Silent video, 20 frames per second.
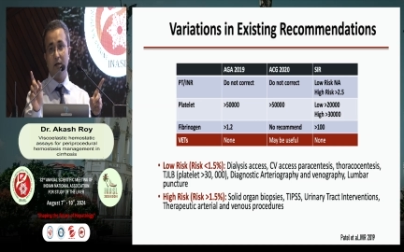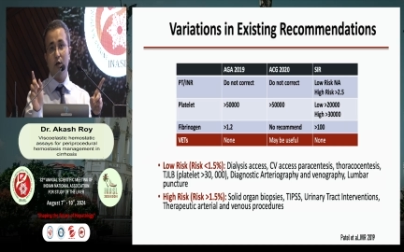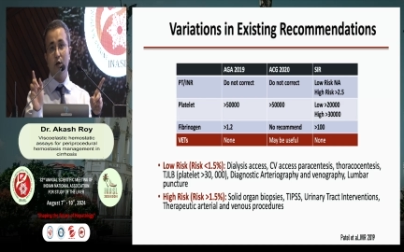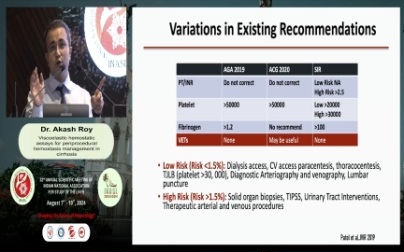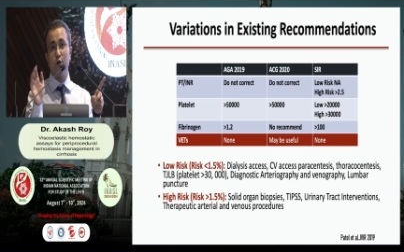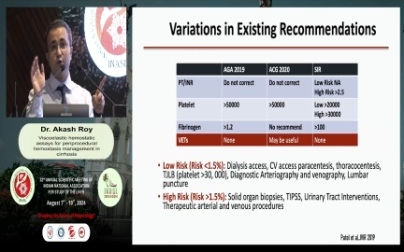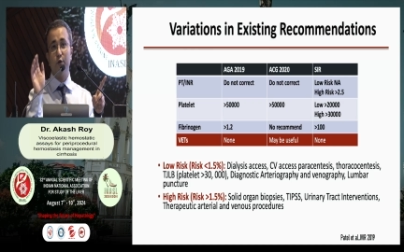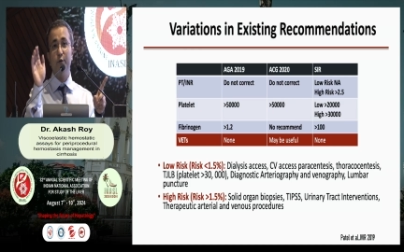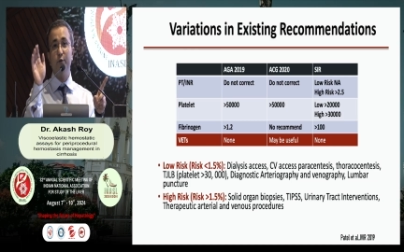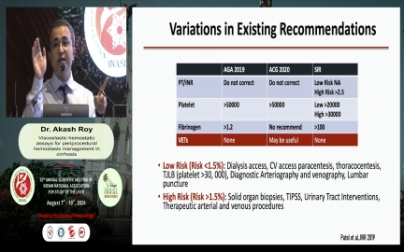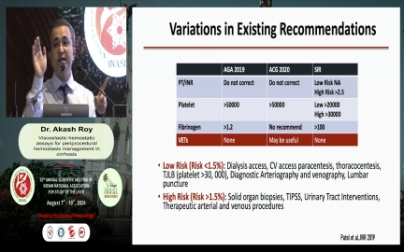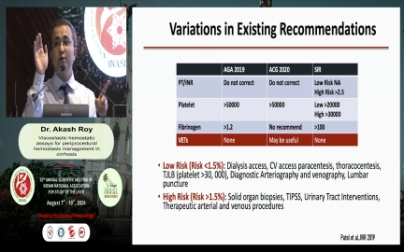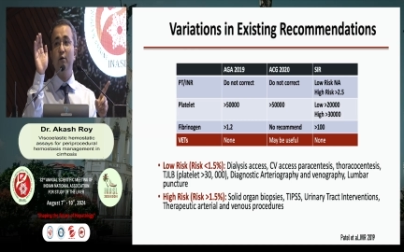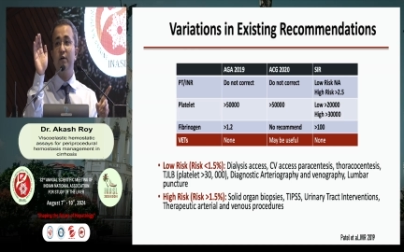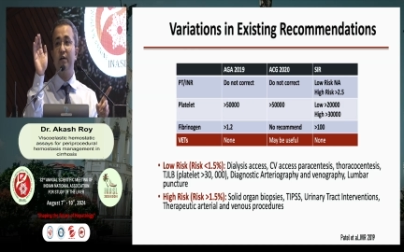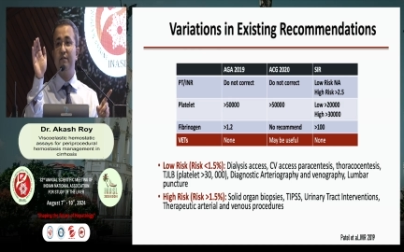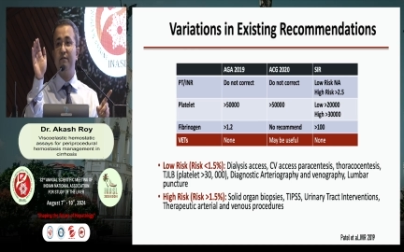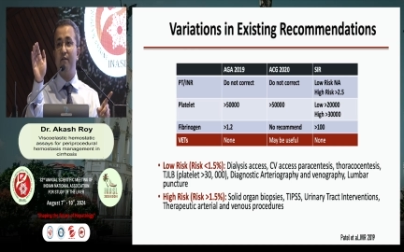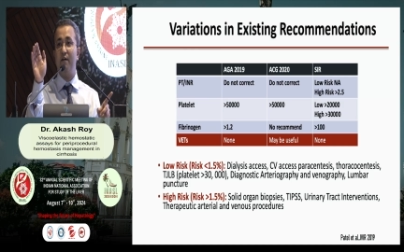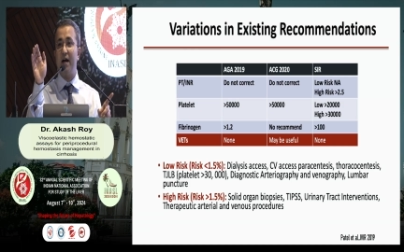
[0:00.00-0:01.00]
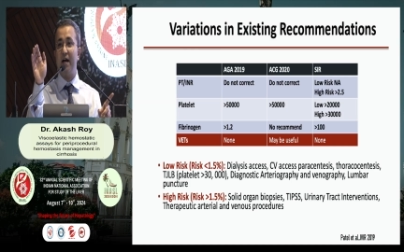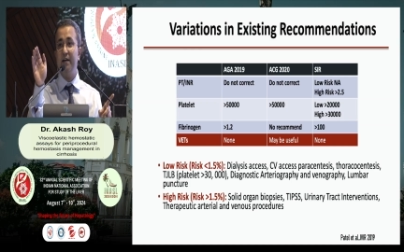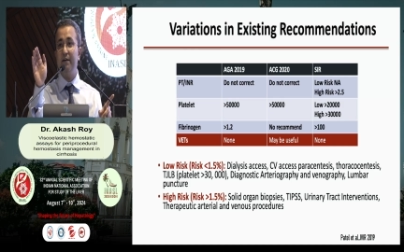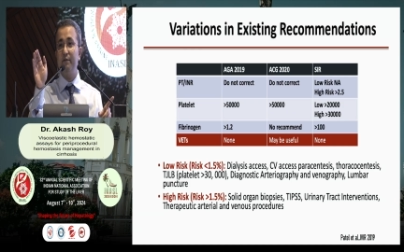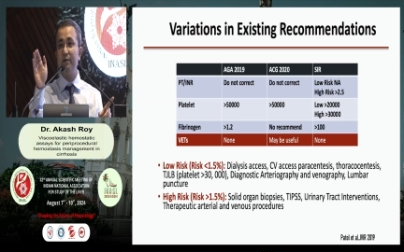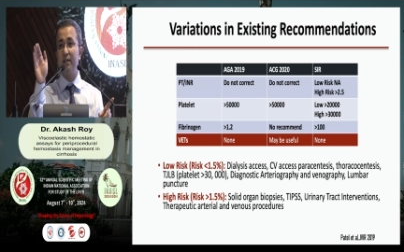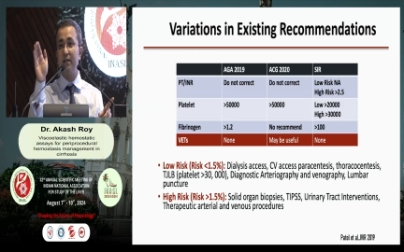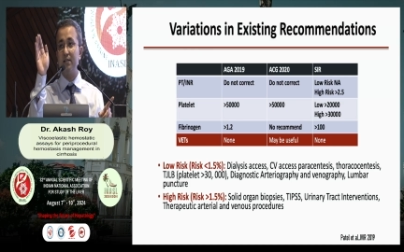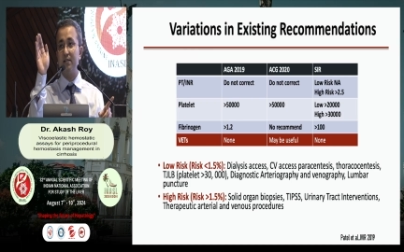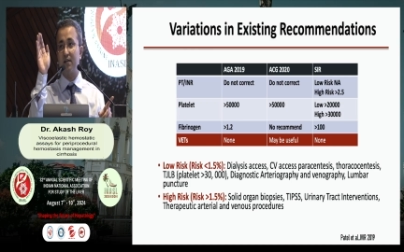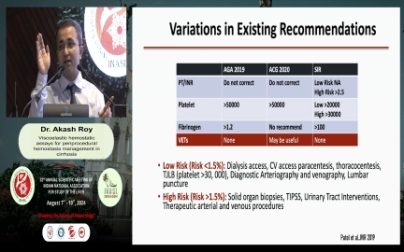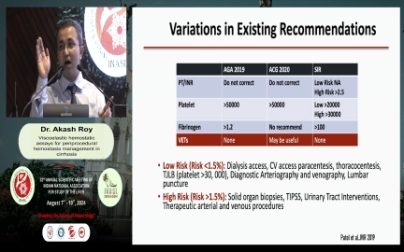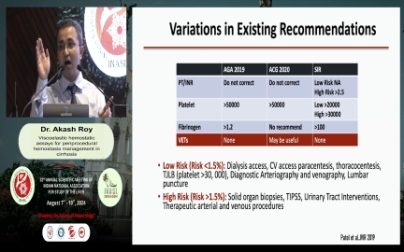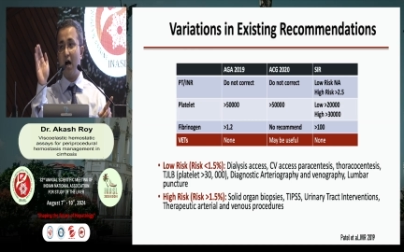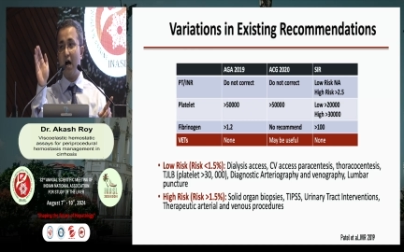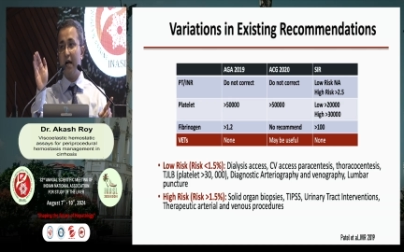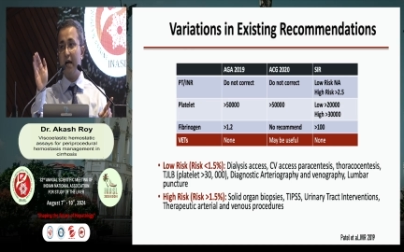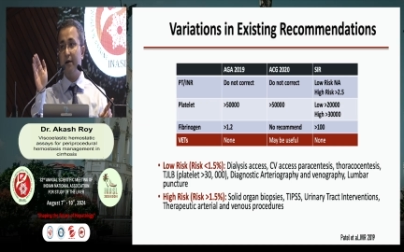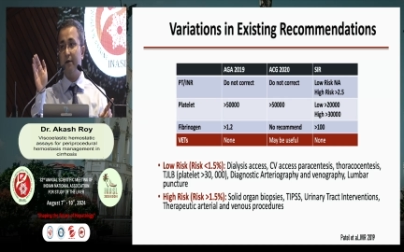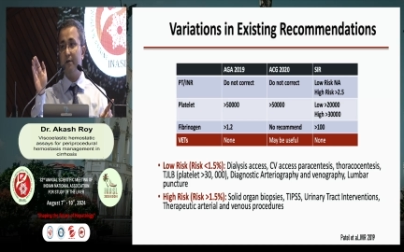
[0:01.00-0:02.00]
So you need to divide whether it's a
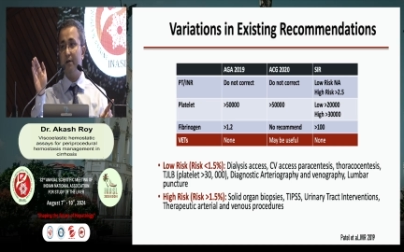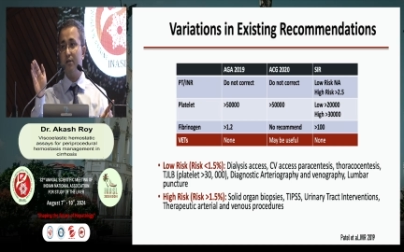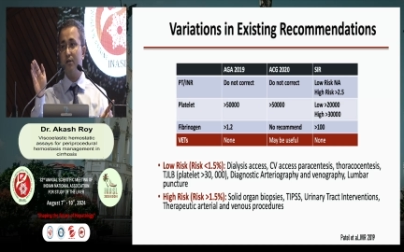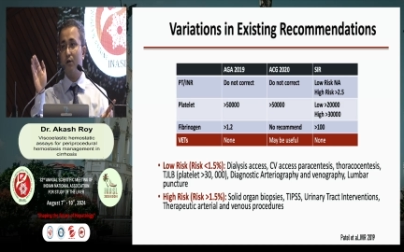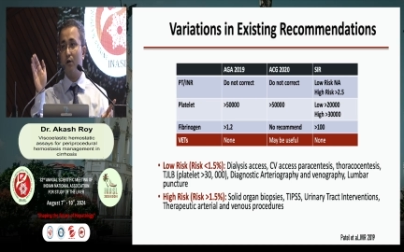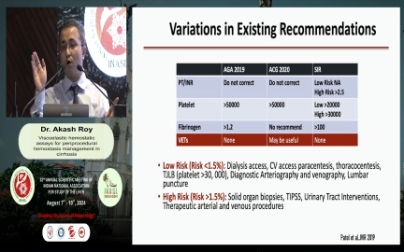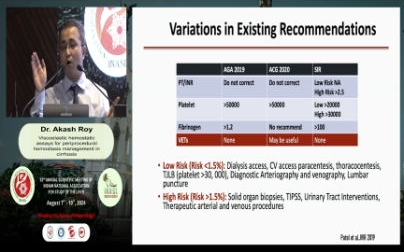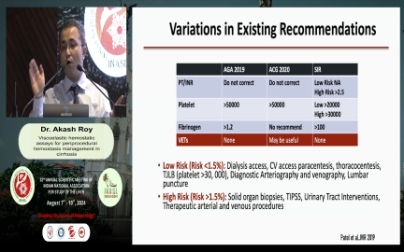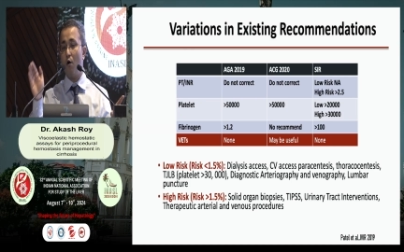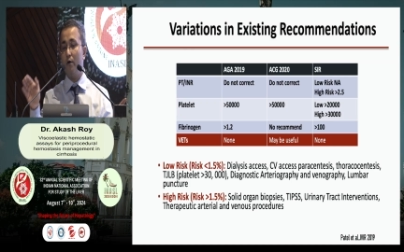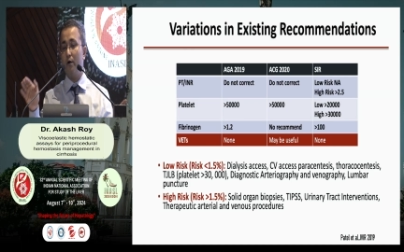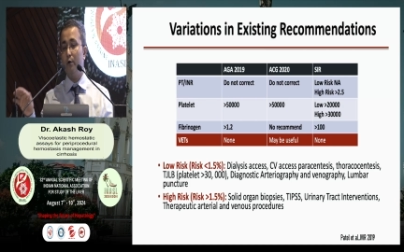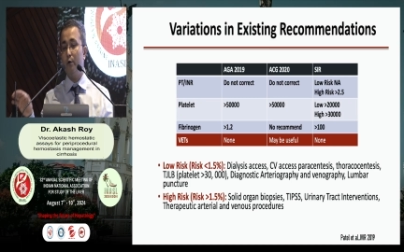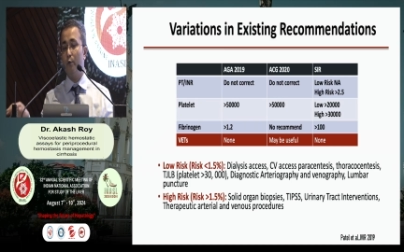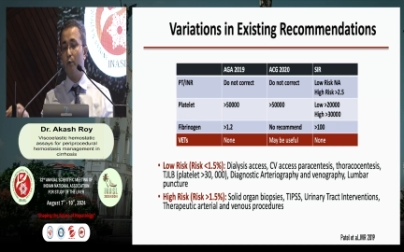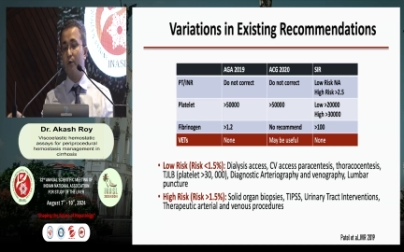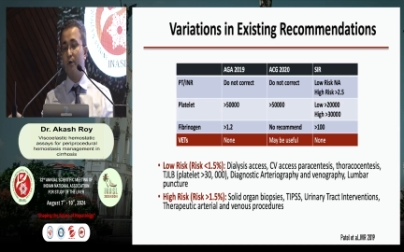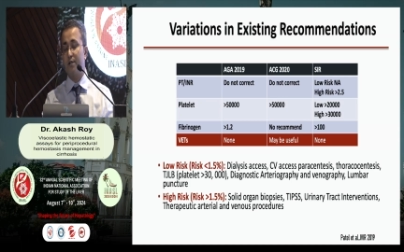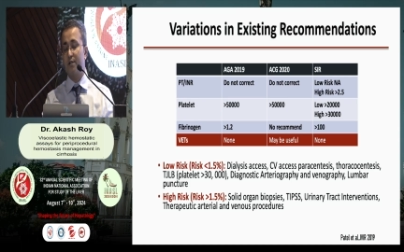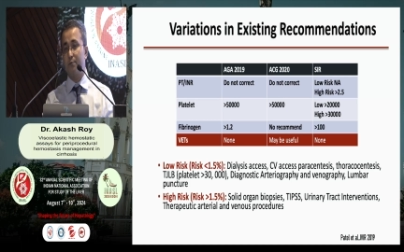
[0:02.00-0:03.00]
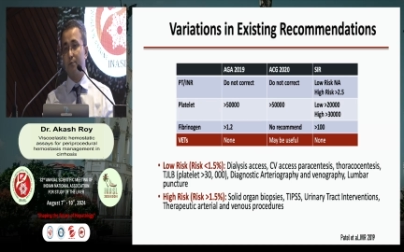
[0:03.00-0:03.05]
high risk or a low risk